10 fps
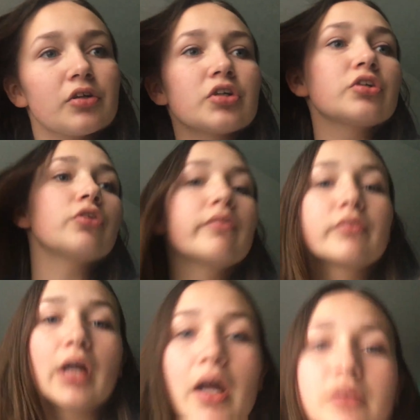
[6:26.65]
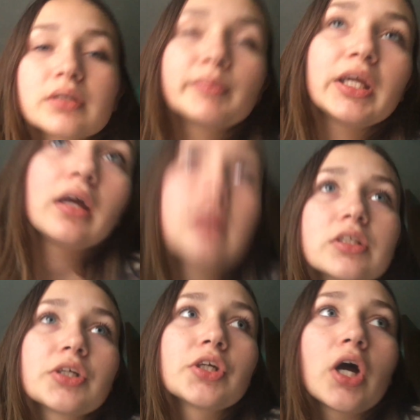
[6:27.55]
of just drove around because
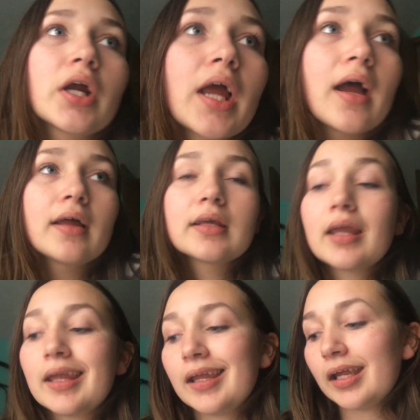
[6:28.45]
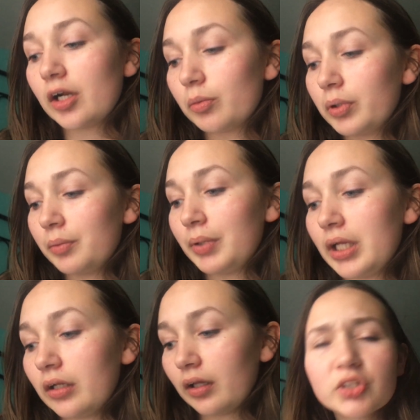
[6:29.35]
her dog had a hair appointment.